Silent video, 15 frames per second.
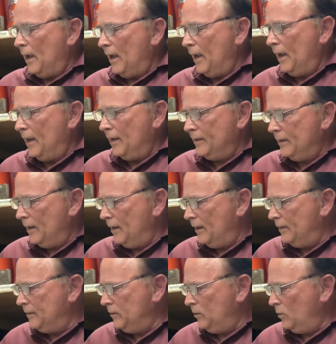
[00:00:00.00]
And
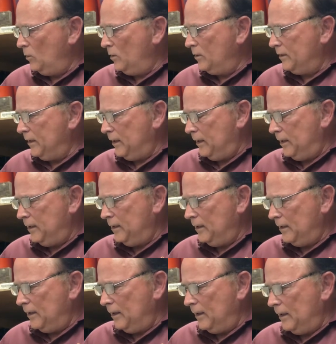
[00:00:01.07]
you will need
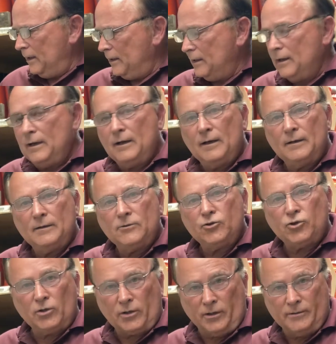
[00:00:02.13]

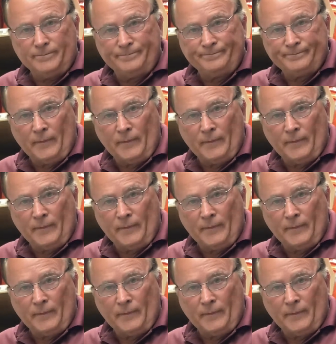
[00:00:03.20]
sugar.